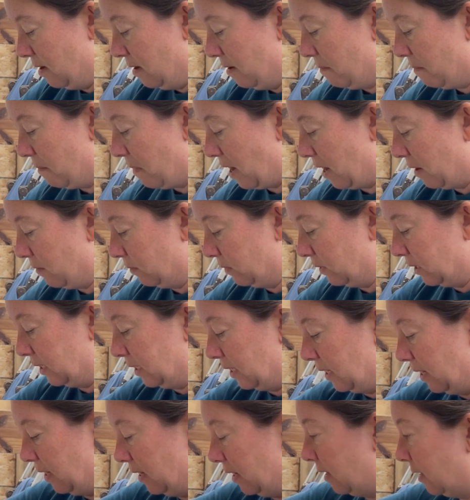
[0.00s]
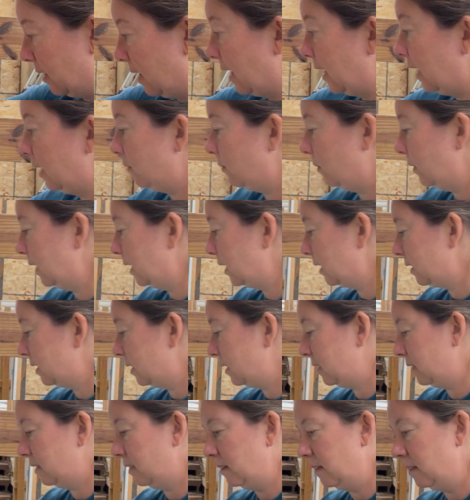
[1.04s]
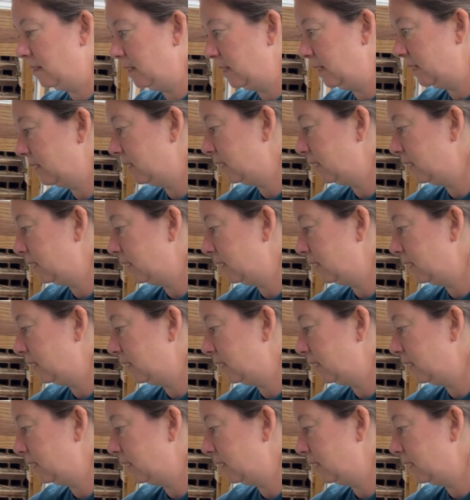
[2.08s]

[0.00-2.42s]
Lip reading: mine will stay 8 weeks in these